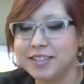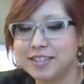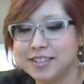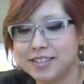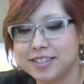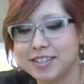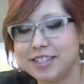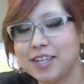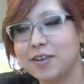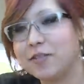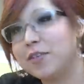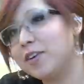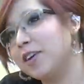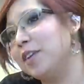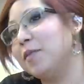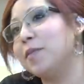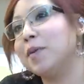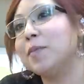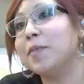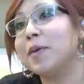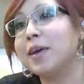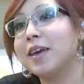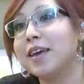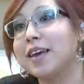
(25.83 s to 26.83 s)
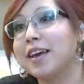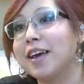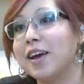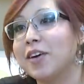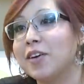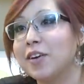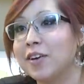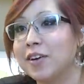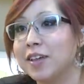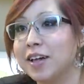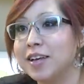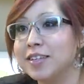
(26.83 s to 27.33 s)
Look at their hair
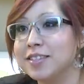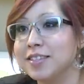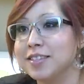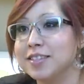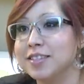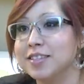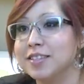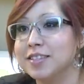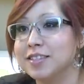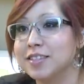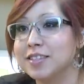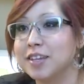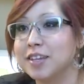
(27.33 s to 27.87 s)
color, their eye